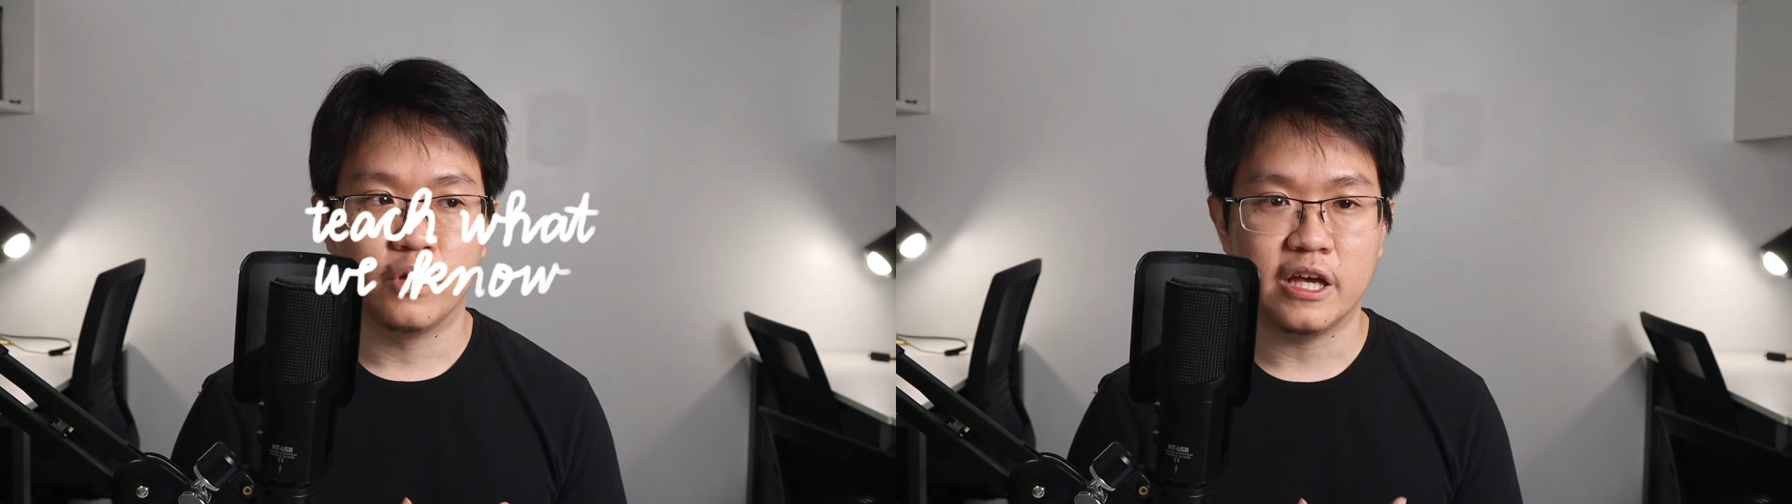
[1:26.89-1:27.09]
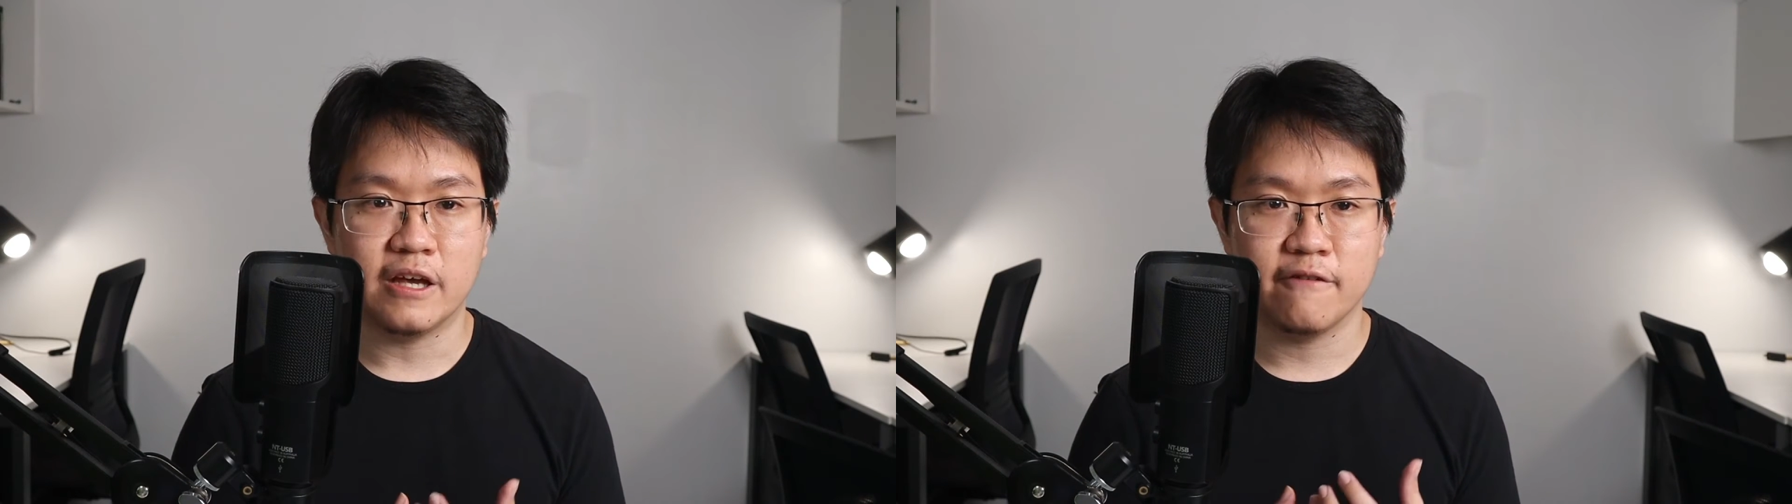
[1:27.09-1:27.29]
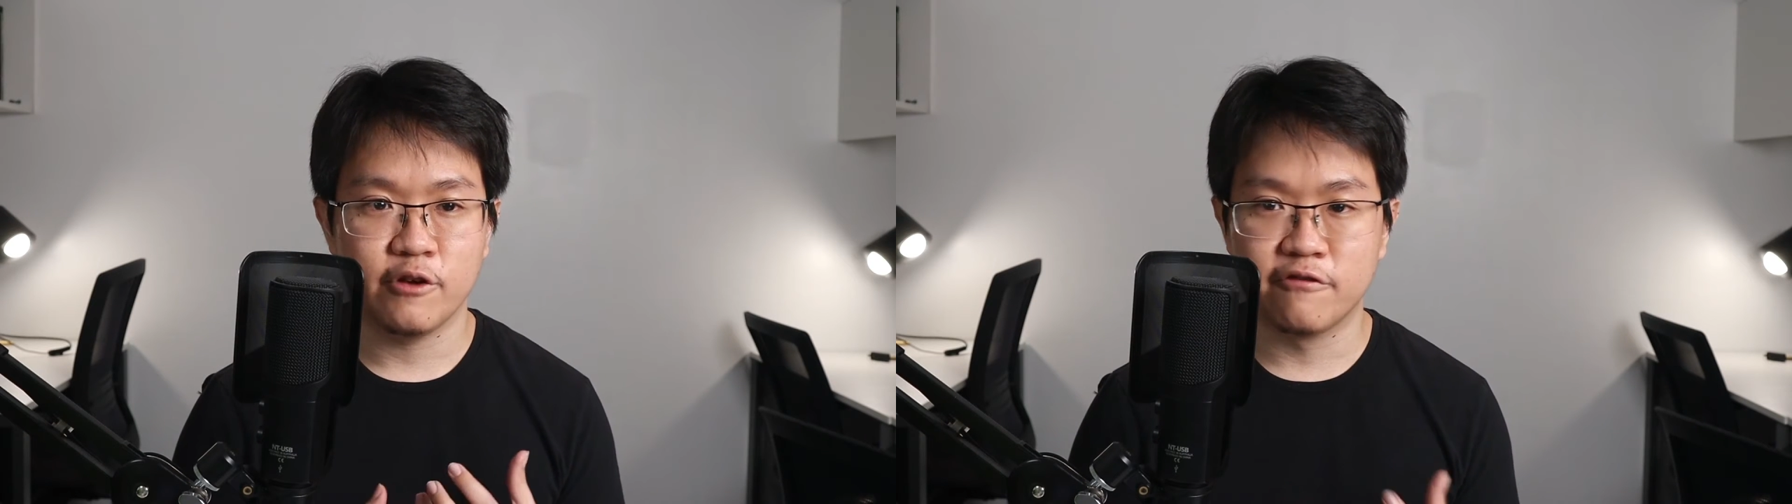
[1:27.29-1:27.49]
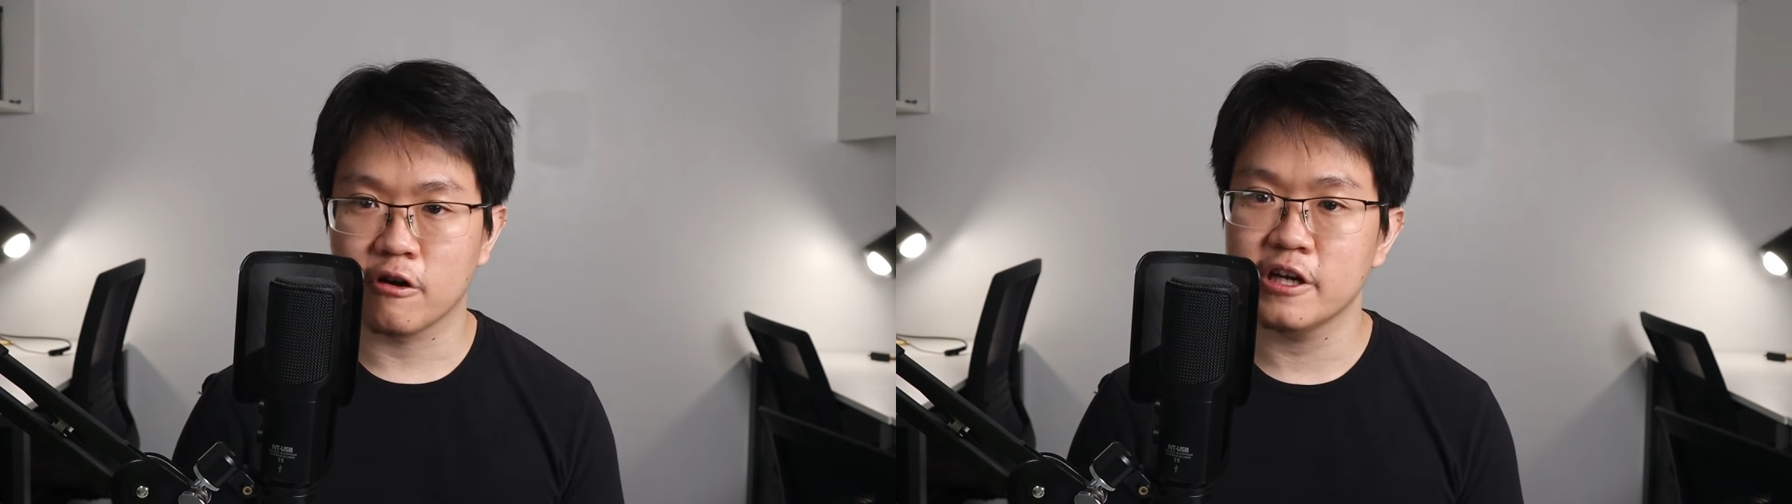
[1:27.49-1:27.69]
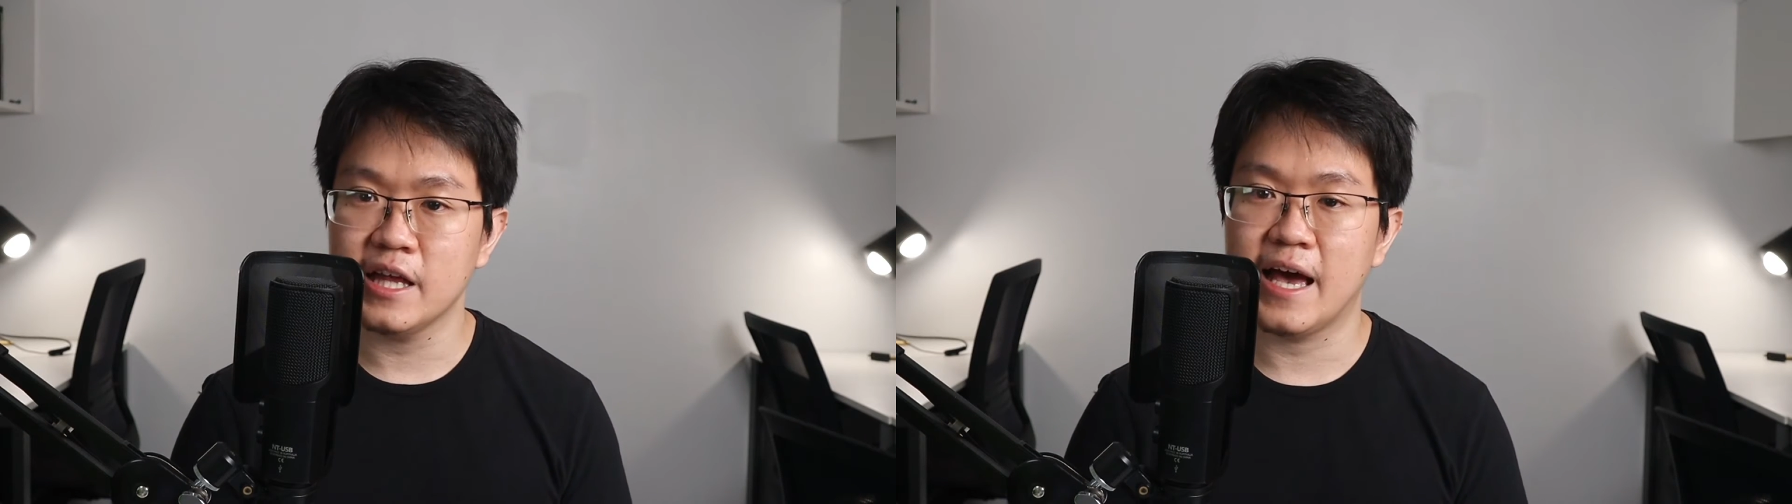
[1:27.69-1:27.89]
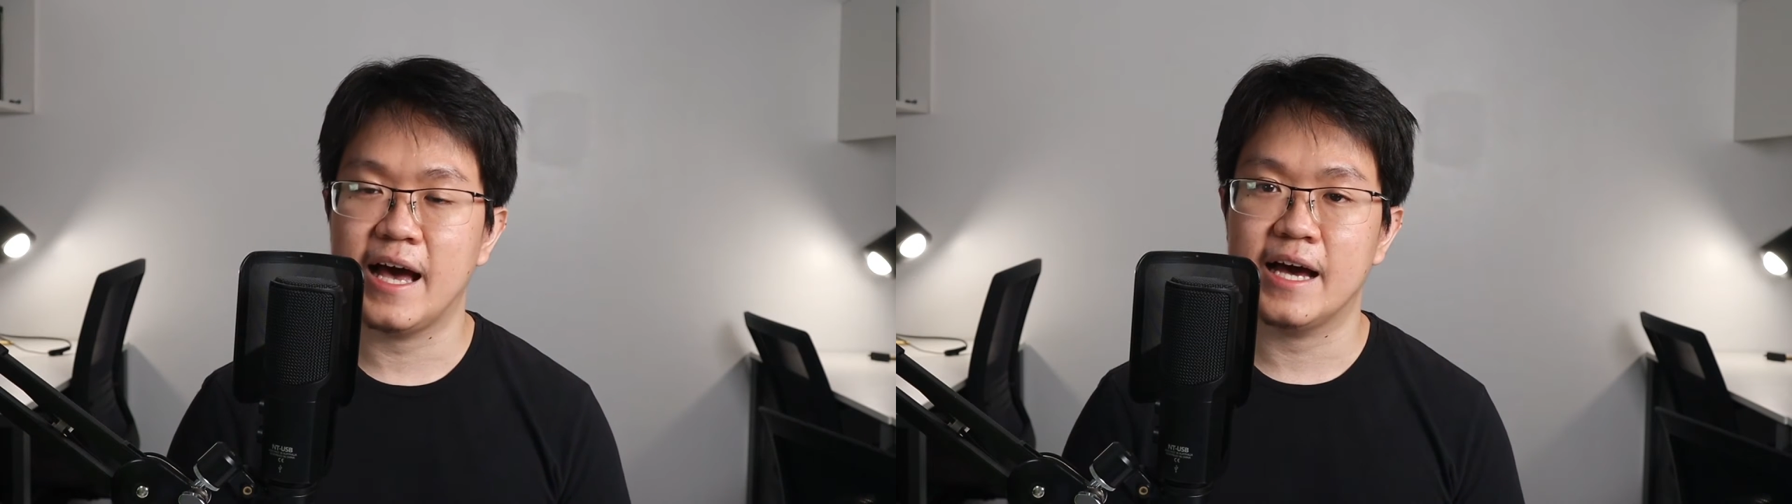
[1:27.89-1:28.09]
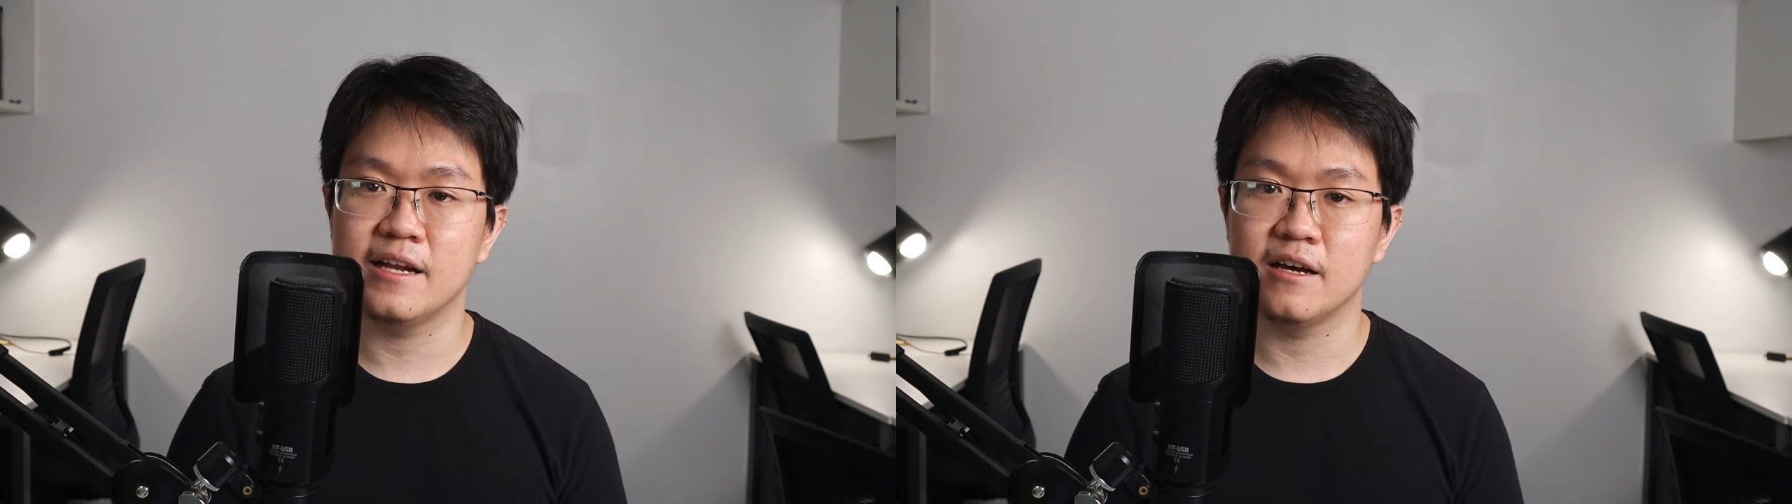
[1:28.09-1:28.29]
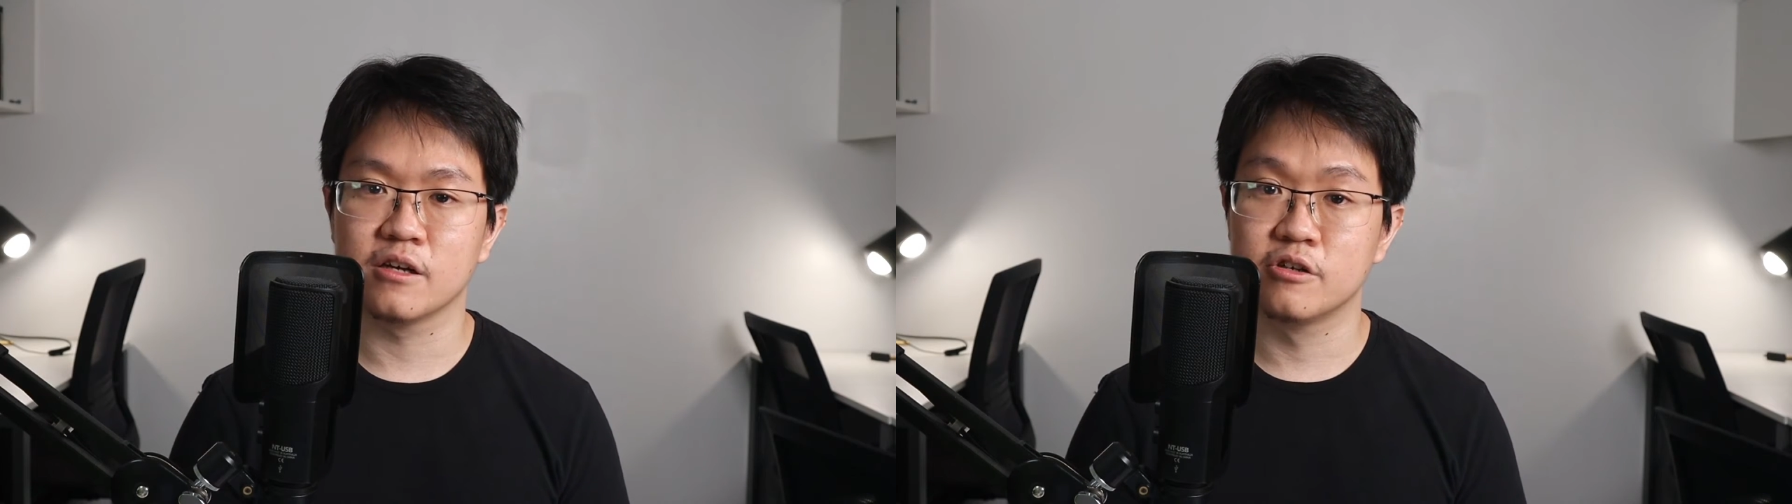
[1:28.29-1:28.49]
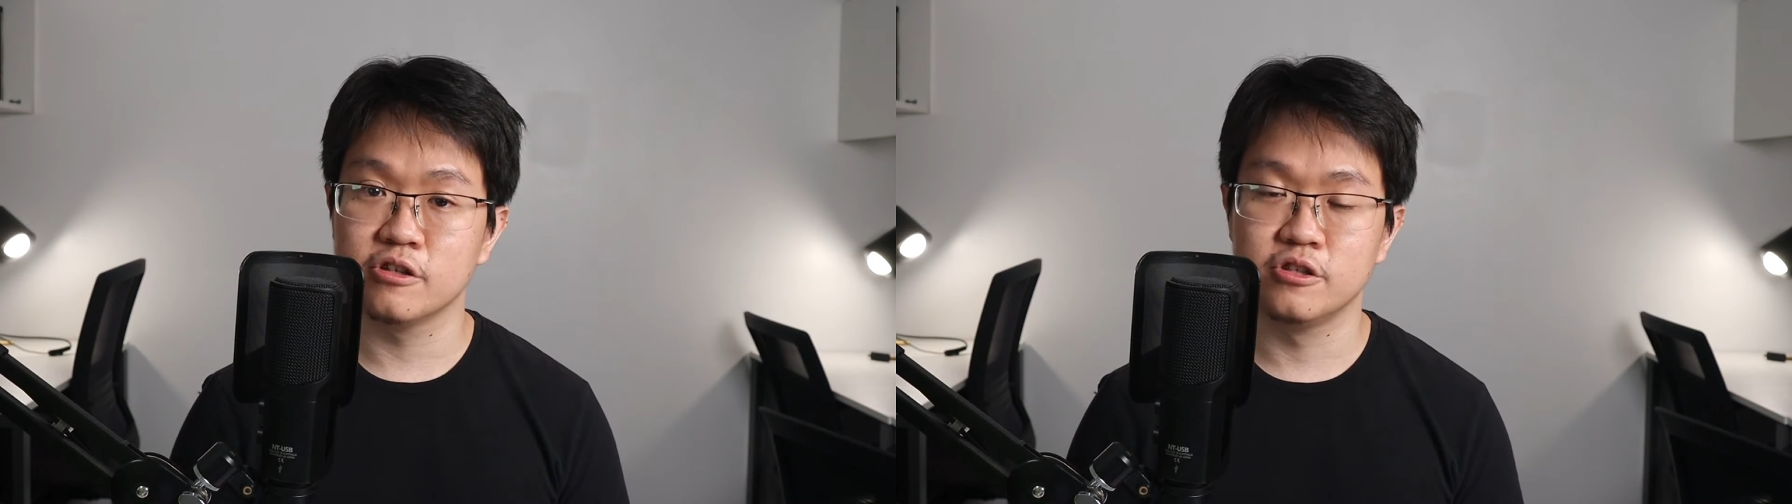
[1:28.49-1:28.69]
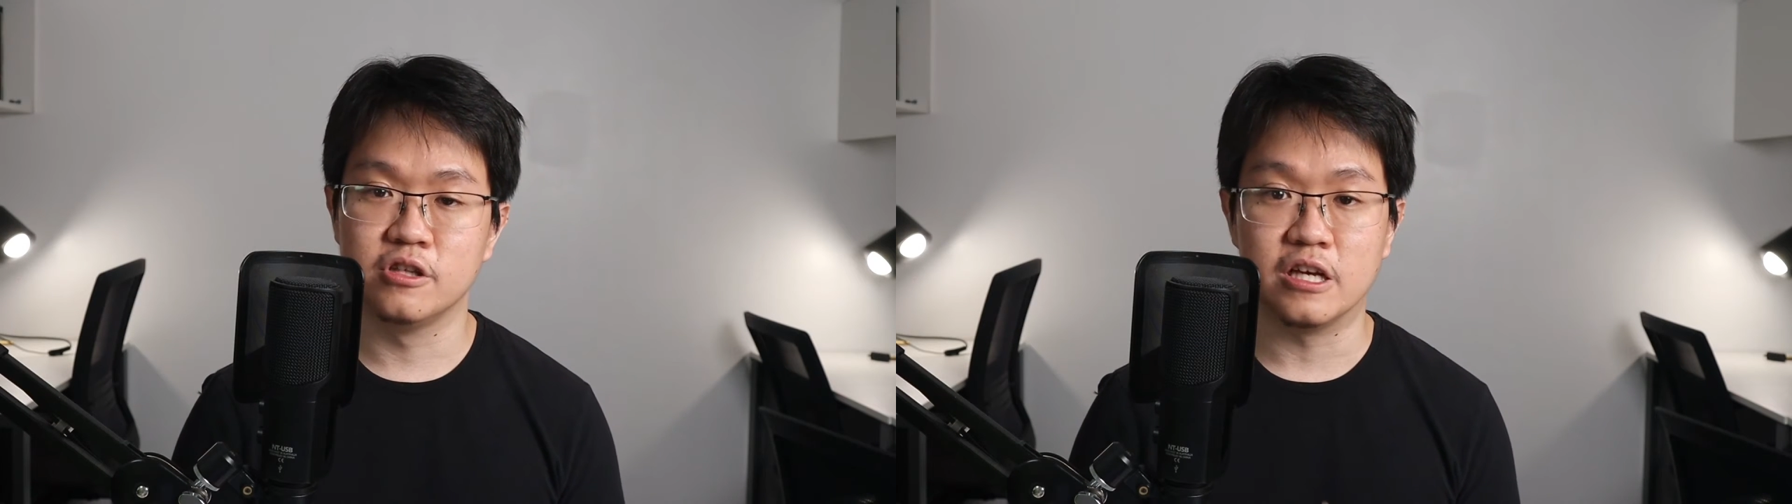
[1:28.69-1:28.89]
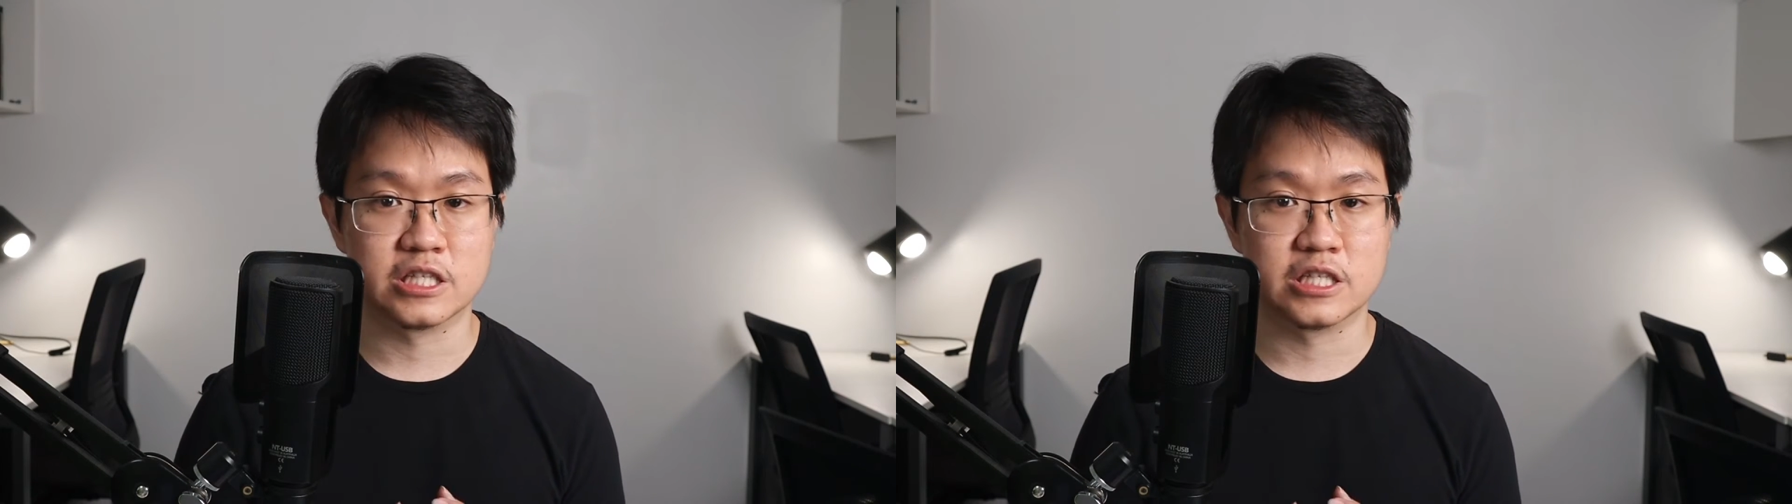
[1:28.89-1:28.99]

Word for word: We, we've already had a good